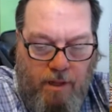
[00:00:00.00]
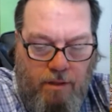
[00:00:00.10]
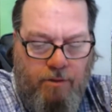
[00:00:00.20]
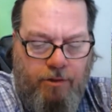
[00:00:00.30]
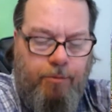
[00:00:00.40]

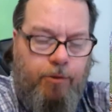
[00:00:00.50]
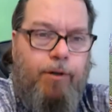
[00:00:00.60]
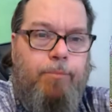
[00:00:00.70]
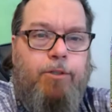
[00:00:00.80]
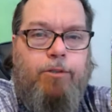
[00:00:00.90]
the
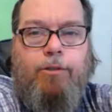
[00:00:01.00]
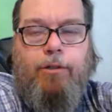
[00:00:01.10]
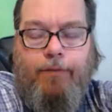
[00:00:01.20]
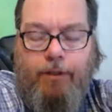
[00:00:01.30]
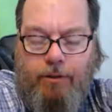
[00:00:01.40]
subscription
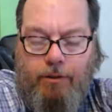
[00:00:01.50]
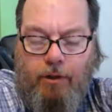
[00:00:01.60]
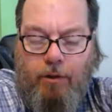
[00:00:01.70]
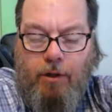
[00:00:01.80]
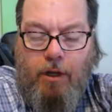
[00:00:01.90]
service,
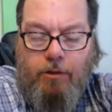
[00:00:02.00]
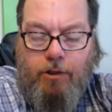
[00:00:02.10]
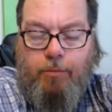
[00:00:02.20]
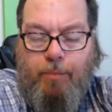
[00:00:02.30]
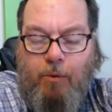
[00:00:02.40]
so
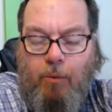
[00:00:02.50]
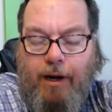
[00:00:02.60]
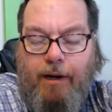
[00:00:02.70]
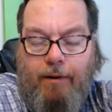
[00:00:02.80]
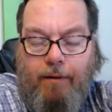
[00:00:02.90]
just
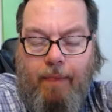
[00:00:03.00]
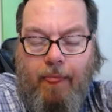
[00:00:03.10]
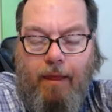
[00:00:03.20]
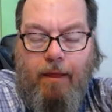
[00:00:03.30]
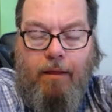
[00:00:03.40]
beware
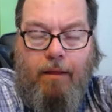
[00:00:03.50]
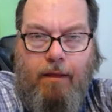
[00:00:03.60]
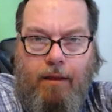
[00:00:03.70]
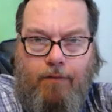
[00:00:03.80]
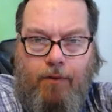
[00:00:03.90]

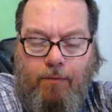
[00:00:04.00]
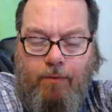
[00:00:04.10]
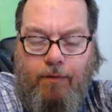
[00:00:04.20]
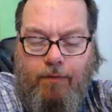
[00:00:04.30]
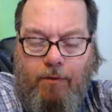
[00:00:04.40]
if you
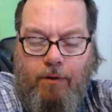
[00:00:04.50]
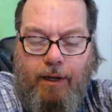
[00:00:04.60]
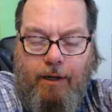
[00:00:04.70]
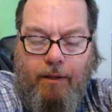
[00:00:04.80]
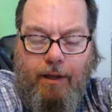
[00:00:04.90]
if you look
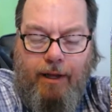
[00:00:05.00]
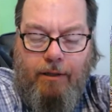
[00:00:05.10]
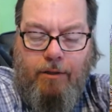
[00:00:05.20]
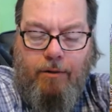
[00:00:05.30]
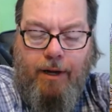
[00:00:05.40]
into
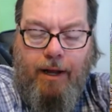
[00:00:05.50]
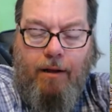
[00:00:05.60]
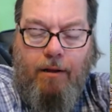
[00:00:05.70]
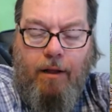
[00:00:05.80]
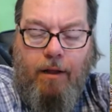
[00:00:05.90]
that. So
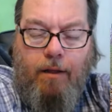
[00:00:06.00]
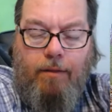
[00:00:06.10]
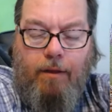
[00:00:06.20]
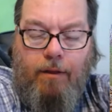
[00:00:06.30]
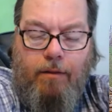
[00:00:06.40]
now
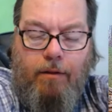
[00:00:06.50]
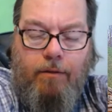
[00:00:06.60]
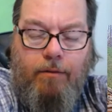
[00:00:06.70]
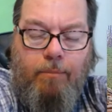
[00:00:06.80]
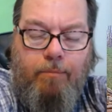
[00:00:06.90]
the
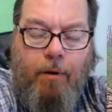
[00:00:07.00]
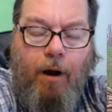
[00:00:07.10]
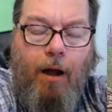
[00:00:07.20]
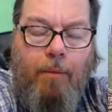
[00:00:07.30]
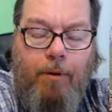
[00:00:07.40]
the the
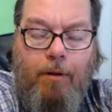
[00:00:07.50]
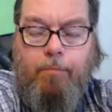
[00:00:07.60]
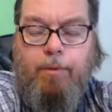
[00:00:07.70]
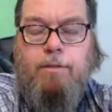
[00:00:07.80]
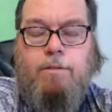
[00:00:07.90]

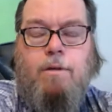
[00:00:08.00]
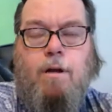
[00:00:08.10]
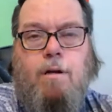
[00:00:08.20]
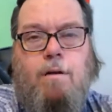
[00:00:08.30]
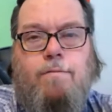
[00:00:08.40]
problem is
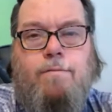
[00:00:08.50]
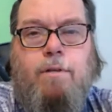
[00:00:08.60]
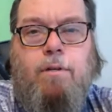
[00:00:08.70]
solved.